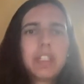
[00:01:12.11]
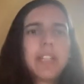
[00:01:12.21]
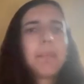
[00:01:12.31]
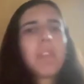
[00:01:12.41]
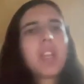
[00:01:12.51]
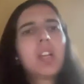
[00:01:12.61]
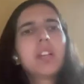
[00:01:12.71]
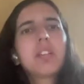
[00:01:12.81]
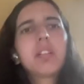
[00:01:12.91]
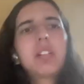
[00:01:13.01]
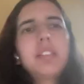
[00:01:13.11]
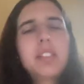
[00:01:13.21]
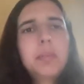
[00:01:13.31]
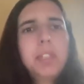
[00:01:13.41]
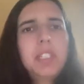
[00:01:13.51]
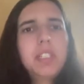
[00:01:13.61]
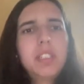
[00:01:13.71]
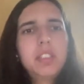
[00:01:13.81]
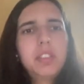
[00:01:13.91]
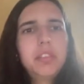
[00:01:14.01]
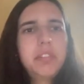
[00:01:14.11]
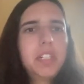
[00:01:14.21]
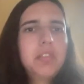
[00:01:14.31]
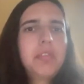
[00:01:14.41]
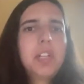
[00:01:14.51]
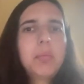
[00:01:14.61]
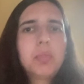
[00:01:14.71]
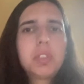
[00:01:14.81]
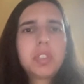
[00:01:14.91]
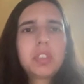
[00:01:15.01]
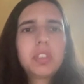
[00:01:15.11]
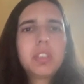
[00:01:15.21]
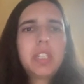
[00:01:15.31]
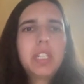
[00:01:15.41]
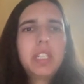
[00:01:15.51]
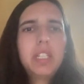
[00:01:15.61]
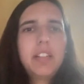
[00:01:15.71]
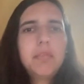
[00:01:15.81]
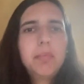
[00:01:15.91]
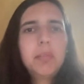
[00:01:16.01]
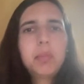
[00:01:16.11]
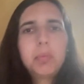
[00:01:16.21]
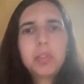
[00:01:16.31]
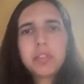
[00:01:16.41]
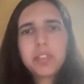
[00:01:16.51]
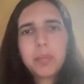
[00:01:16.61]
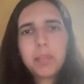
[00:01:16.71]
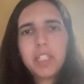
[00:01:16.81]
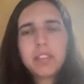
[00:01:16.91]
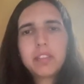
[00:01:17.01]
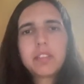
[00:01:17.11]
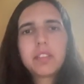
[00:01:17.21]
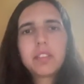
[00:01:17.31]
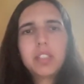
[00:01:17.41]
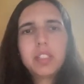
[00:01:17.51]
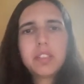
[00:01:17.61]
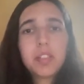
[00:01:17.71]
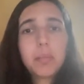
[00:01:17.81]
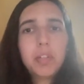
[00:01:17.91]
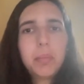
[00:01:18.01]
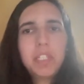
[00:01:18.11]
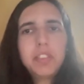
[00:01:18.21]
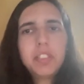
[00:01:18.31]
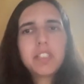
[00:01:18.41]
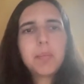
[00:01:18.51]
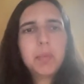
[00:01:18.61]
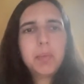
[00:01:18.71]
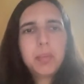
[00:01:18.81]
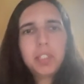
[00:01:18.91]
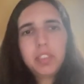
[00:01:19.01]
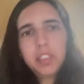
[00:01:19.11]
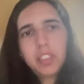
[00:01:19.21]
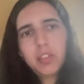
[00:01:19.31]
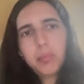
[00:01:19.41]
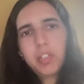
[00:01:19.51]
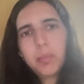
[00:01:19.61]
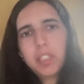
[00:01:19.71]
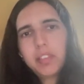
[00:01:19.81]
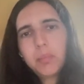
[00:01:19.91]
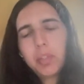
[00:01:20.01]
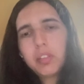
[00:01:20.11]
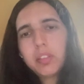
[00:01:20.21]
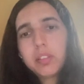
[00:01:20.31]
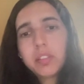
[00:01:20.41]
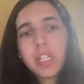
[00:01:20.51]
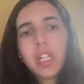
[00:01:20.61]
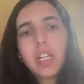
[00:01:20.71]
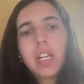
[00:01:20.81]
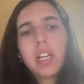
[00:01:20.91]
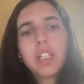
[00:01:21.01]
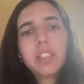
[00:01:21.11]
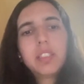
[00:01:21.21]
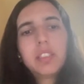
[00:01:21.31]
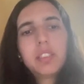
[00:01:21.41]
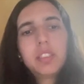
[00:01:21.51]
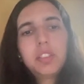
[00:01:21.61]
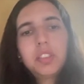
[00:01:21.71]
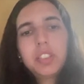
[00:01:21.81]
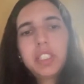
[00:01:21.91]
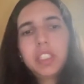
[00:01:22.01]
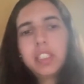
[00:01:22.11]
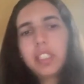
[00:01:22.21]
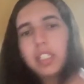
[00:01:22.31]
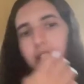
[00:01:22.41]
Okay. So this has been done in the univariate framework. There have been proposed some methods, some parametric, semi-parametric, and non-parametric models. And usually